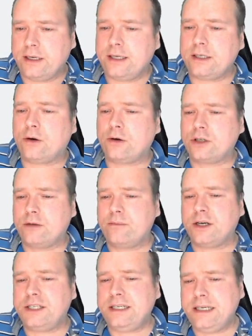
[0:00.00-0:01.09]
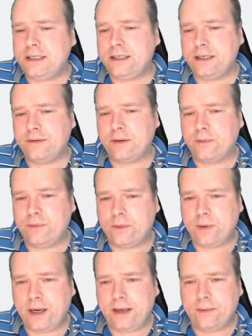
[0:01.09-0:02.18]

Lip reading: It is also much easier. The way